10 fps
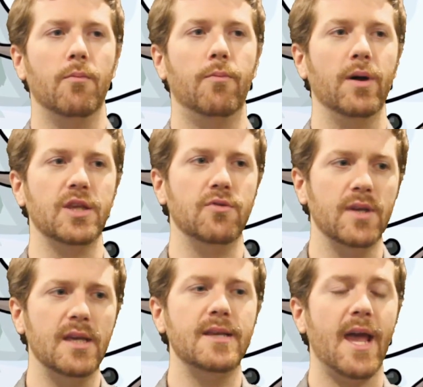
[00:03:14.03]
But you
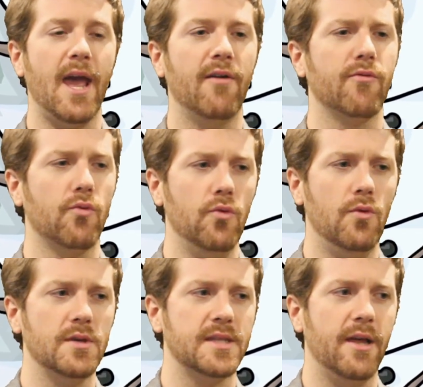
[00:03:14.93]
need to have
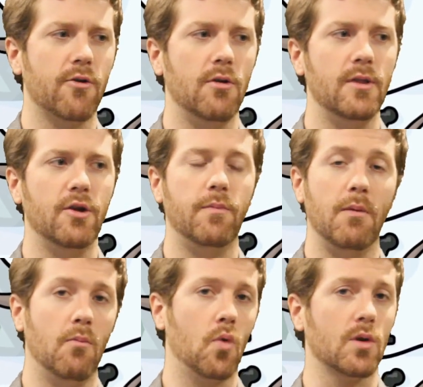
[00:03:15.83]
rules that are a little
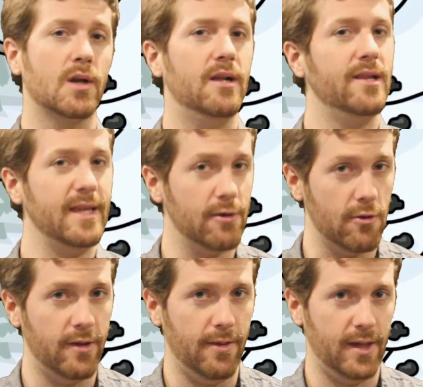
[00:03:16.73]
bit more clear
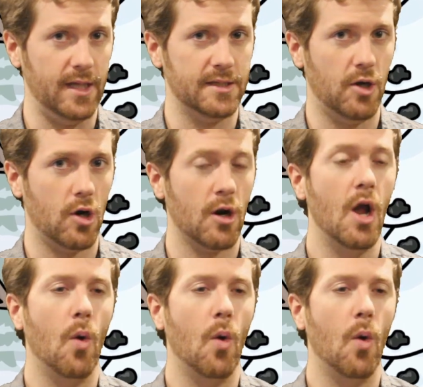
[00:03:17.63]
than these are.